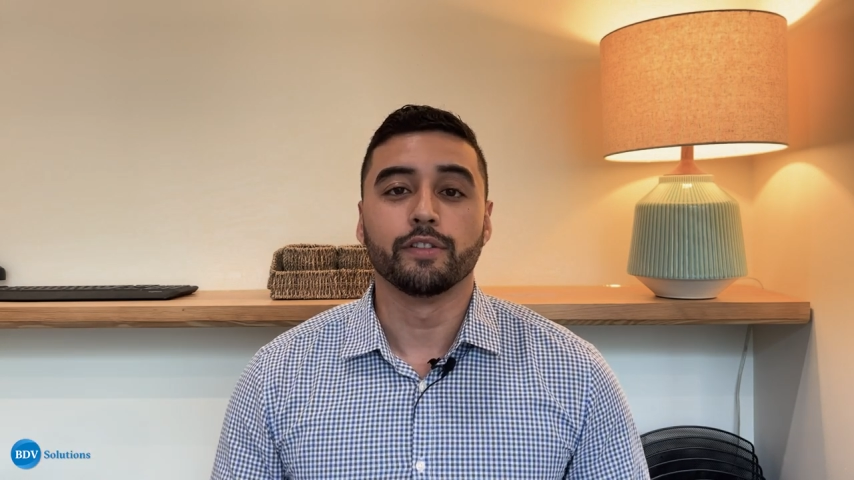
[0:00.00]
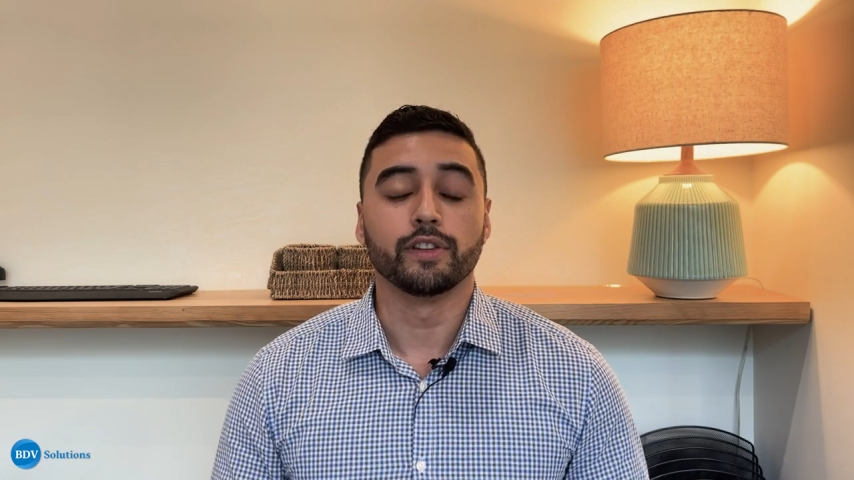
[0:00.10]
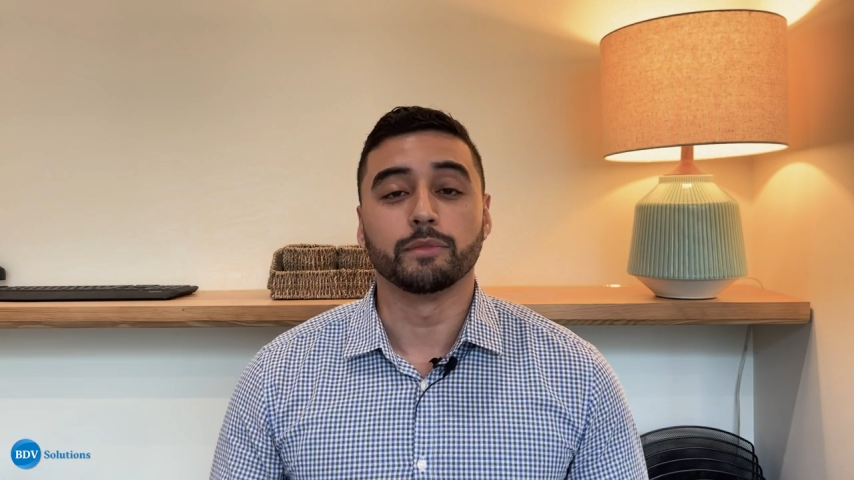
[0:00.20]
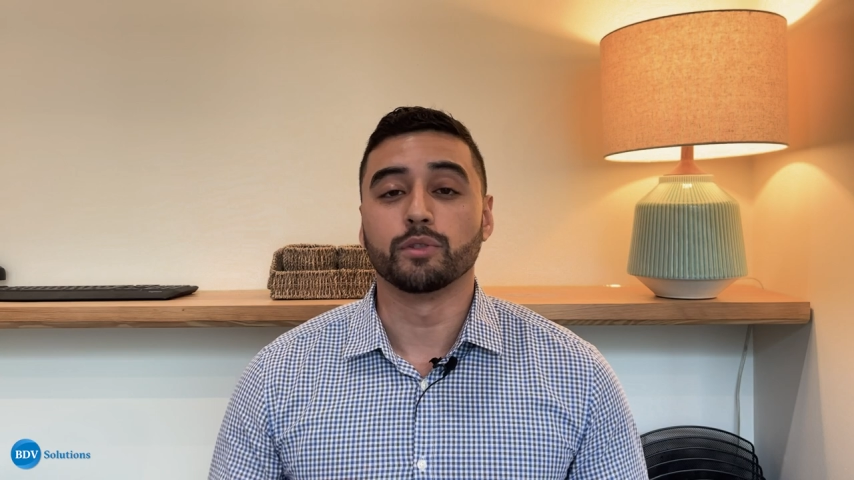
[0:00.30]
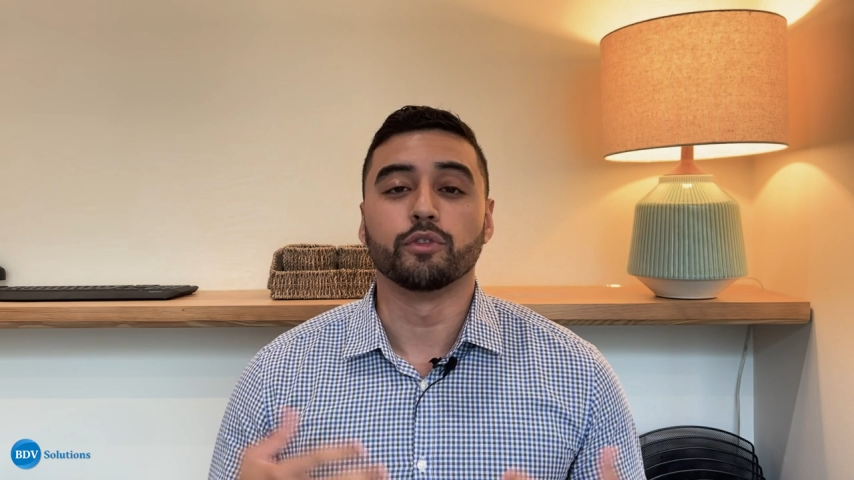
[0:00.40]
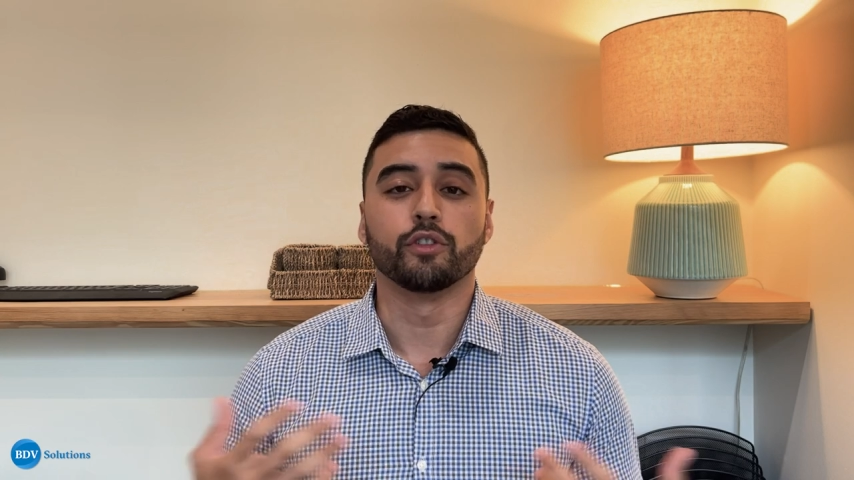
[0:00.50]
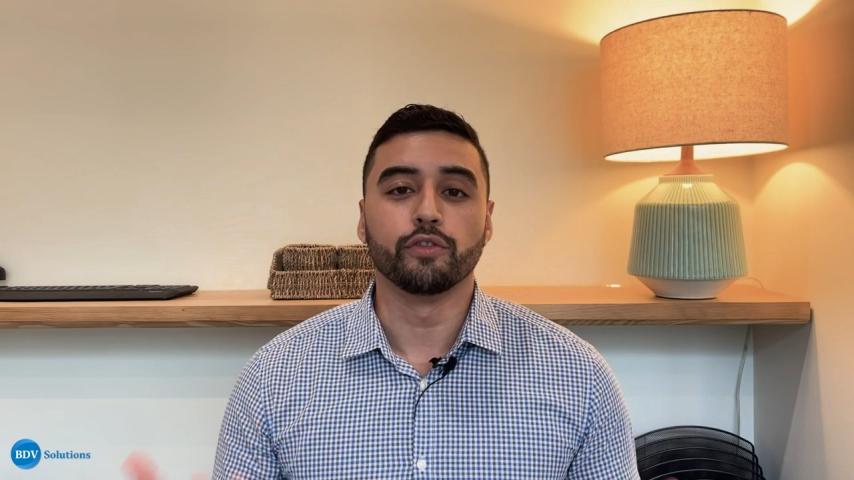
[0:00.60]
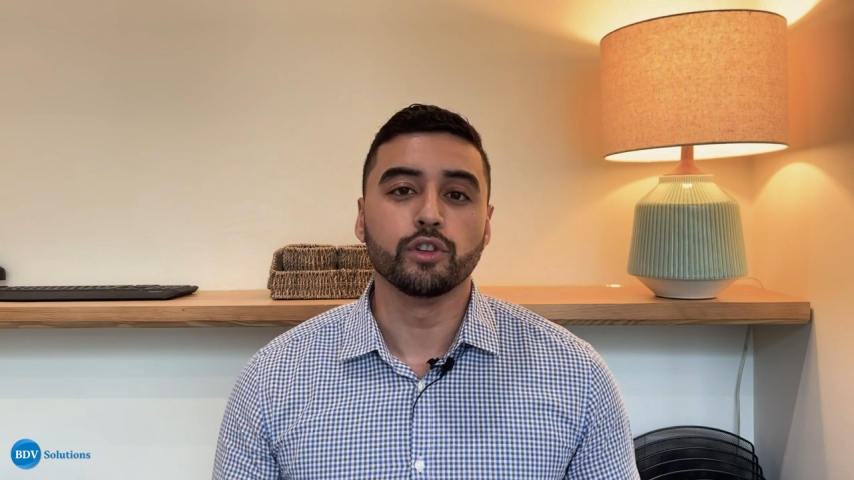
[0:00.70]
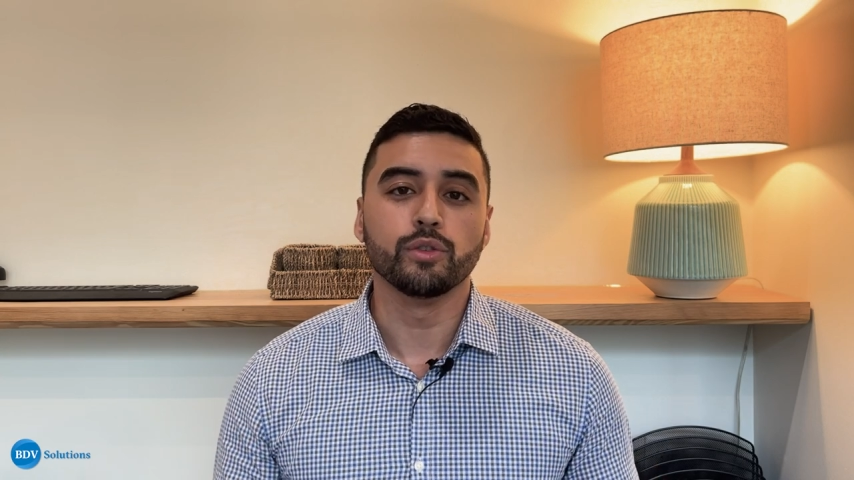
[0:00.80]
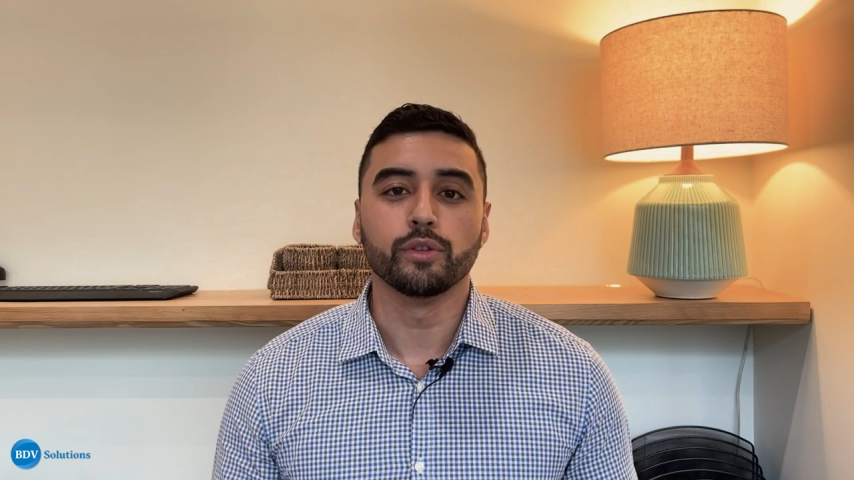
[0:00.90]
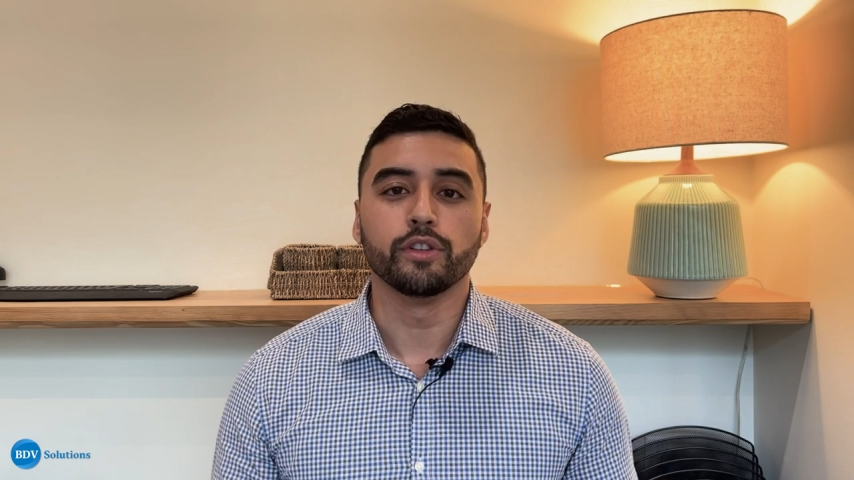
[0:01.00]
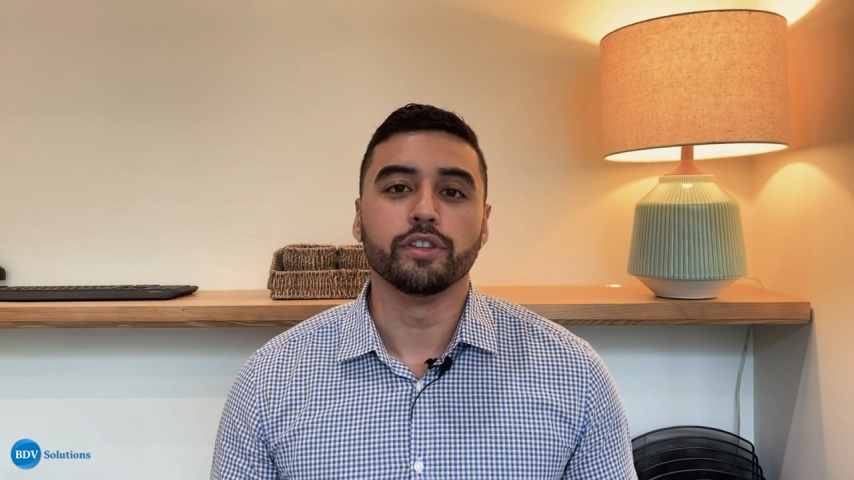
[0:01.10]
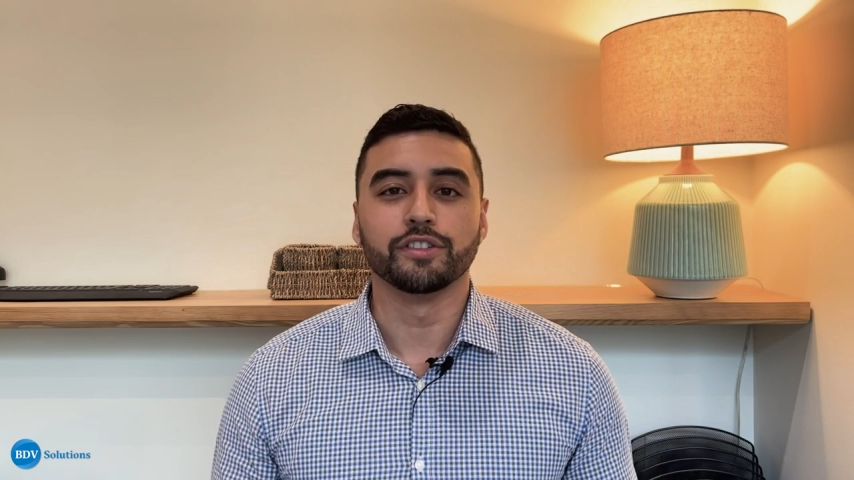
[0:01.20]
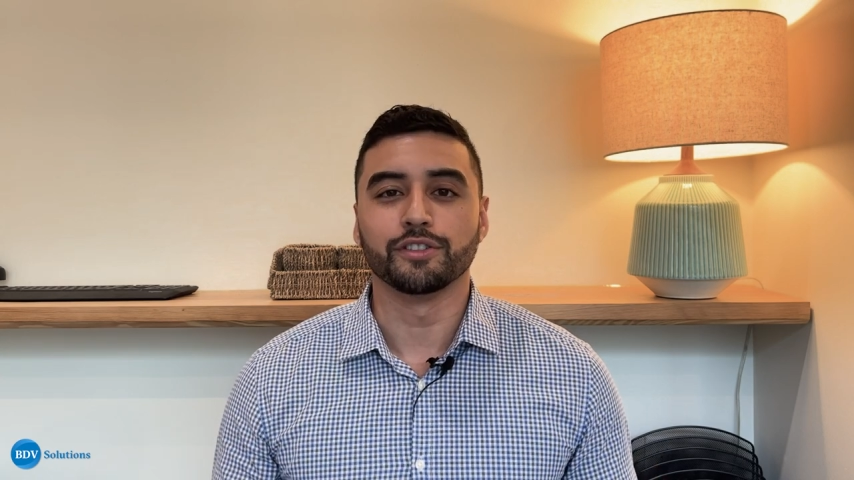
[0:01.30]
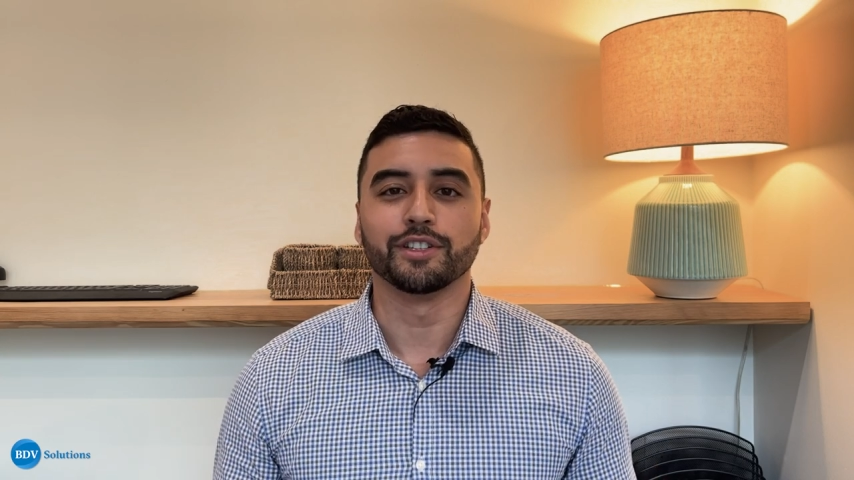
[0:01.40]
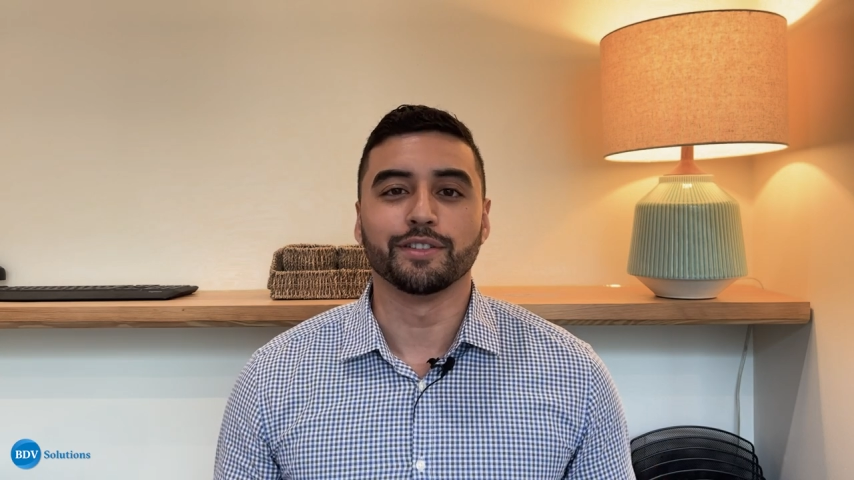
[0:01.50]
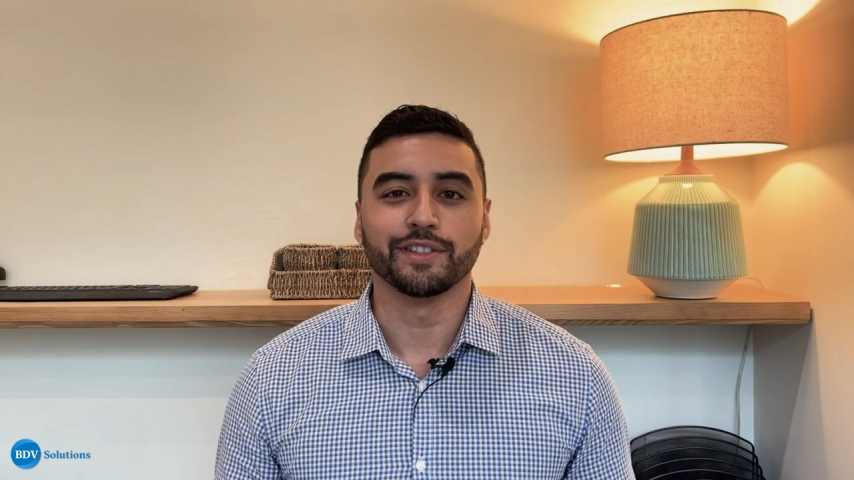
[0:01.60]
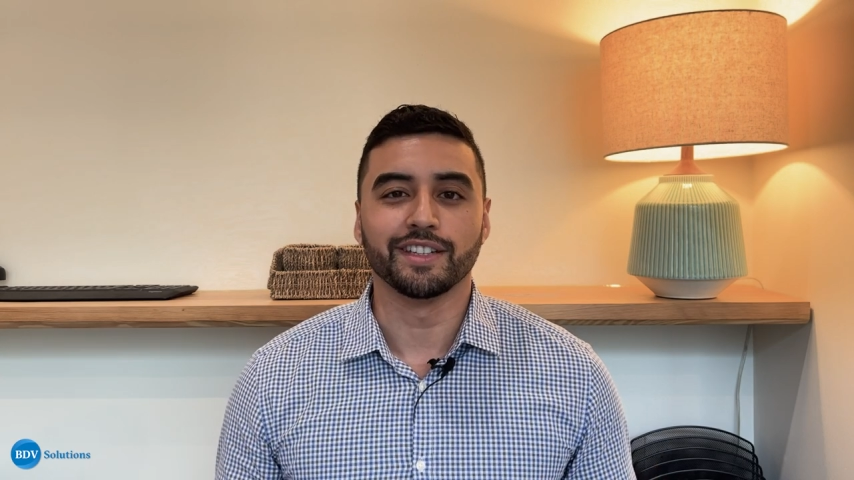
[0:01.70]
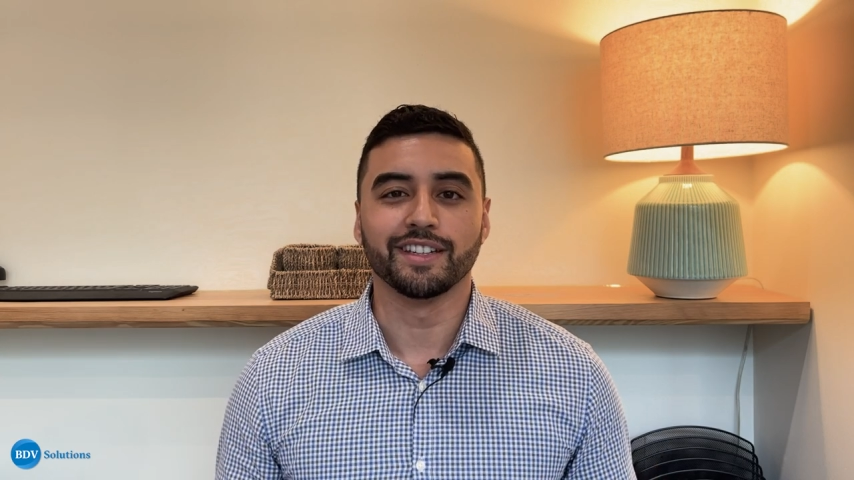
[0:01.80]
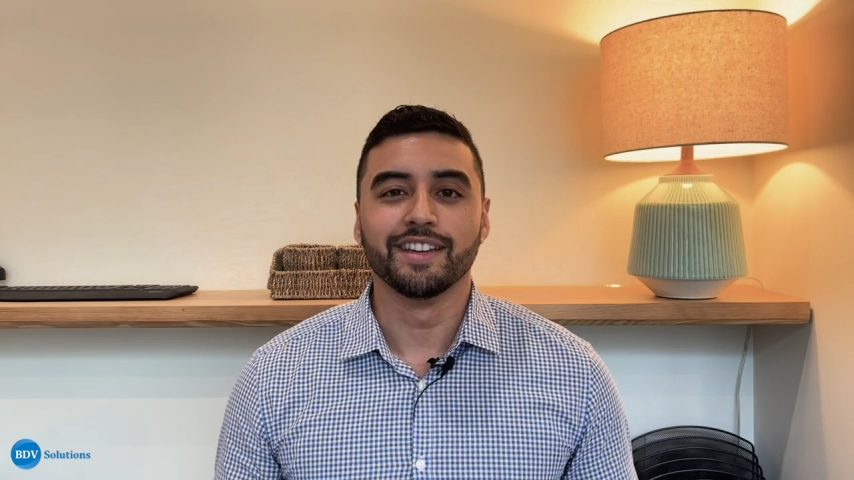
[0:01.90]
them to review this
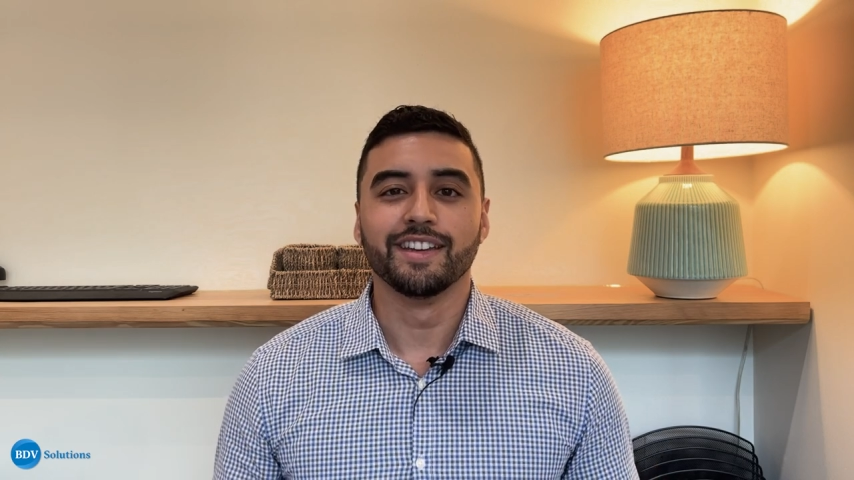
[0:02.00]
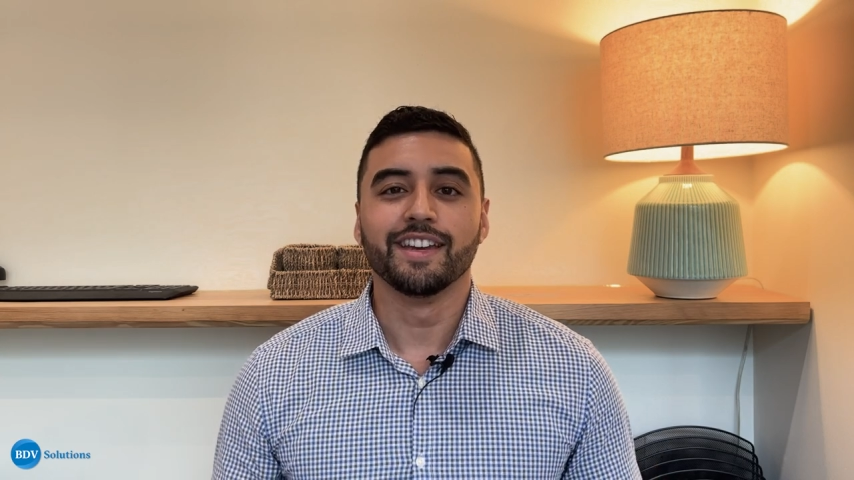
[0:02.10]
certificate